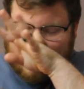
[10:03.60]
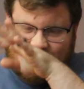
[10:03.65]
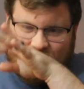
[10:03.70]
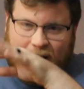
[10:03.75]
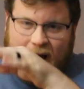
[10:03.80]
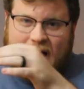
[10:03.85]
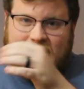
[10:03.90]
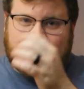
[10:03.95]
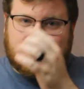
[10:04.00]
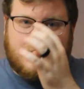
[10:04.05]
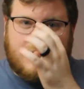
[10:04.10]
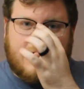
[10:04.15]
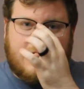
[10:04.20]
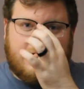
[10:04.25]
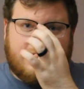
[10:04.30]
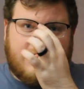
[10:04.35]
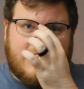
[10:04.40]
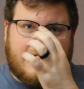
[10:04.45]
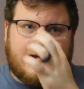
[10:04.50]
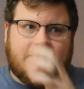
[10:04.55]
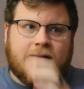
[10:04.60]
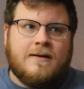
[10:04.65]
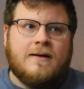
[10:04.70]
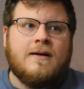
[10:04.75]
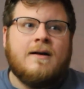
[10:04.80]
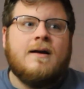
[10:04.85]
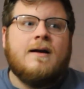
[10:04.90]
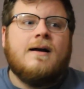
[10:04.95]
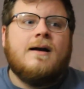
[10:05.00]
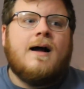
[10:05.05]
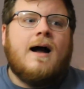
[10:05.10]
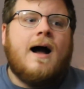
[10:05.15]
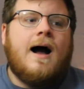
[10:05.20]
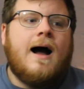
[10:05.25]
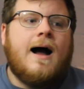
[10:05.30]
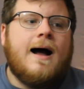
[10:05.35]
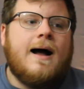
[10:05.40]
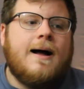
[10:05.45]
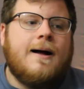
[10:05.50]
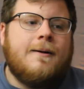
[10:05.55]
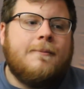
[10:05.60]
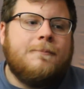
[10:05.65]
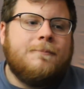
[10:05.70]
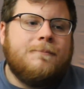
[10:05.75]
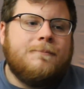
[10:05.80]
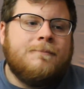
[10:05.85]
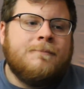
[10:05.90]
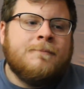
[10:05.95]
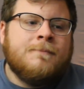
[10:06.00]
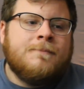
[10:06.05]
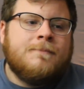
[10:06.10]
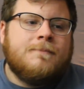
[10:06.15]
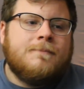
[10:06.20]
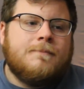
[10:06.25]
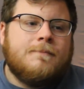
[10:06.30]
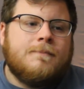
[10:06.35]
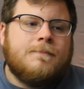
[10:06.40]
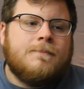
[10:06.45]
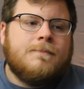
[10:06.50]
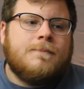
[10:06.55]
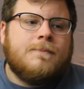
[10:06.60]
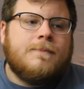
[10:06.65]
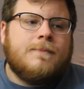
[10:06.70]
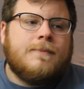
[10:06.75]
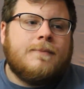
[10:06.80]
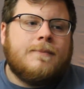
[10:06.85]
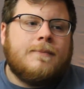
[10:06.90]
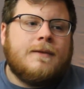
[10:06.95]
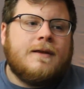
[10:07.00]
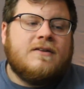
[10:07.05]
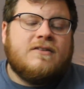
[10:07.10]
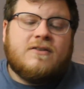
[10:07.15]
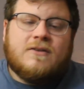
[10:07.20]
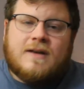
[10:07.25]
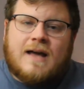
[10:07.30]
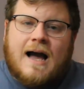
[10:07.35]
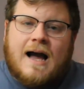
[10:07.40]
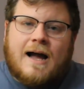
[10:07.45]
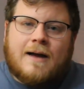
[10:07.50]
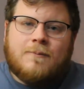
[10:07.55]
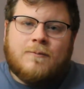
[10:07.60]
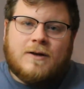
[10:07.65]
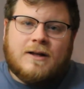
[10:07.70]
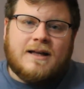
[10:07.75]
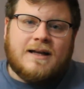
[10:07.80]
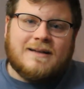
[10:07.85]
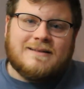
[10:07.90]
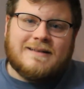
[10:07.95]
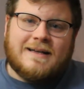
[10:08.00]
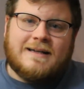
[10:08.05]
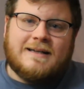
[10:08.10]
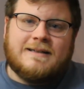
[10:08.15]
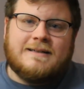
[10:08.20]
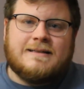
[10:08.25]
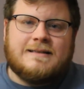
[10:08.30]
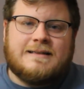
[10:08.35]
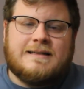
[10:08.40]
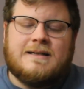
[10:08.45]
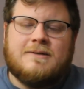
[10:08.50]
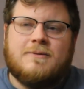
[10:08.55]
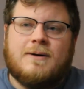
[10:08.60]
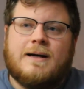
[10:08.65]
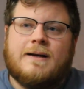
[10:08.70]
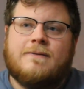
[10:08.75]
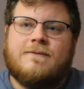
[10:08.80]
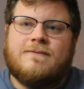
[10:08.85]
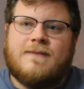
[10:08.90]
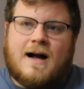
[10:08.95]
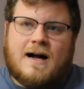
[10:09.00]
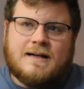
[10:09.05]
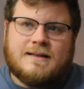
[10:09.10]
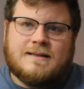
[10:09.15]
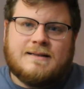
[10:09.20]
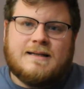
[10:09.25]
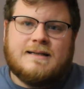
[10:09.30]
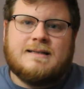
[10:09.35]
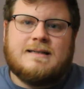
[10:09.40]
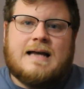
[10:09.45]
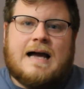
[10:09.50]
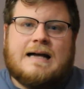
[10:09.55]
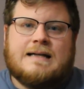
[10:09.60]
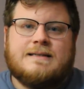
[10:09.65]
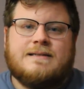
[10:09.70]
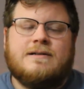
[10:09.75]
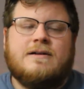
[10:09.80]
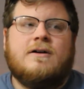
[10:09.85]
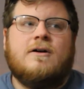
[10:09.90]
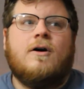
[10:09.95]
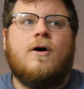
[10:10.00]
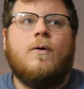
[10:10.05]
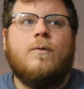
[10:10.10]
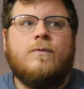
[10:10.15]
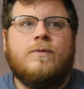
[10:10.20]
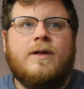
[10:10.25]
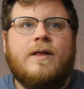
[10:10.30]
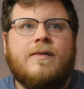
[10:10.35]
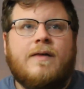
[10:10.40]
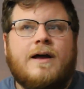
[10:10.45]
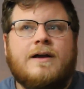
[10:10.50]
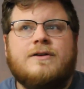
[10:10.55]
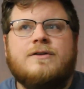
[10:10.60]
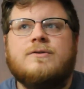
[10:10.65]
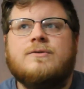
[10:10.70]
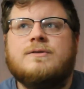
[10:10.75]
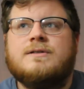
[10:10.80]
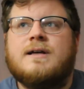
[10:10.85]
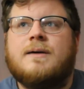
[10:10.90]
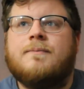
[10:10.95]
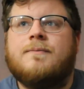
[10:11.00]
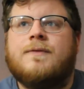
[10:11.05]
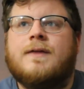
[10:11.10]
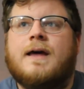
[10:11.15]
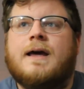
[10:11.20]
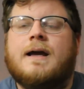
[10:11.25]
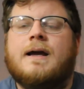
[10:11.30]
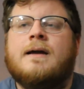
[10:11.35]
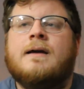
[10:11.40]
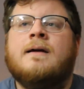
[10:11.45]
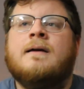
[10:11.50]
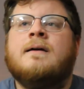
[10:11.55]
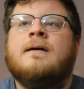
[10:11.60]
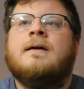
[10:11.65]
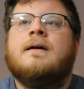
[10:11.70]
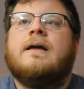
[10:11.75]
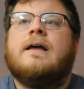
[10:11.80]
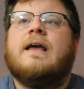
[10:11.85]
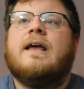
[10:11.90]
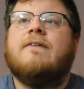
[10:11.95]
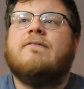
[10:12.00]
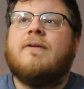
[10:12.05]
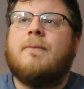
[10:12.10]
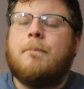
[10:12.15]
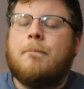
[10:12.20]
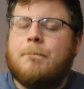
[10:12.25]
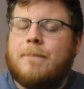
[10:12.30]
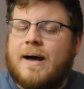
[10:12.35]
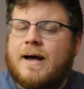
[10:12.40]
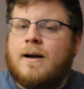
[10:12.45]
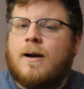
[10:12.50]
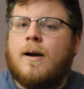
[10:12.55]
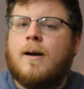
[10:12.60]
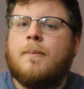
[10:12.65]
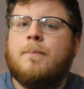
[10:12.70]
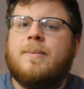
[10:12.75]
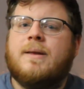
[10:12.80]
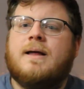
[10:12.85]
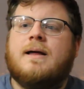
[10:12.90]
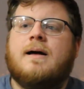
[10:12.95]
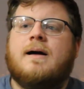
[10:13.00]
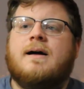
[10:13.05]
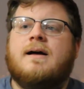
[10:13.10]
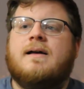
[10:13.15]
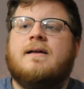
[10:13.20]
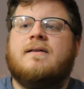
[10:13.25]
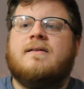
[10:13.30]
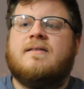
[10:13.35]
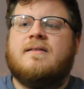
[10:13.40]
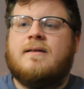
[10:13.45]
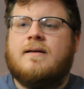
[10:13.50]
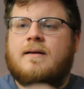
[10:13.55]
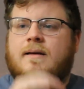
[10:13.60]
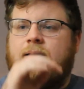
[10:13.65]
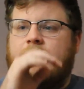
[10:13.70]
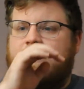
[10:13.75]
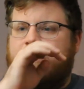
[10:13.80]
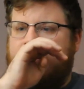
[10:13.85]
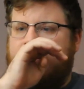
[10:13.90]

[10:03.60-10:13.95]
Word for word: for the last part of it. Um, so yeah, I'm really excited to see what Fox does next year. Hopefully they do something even better because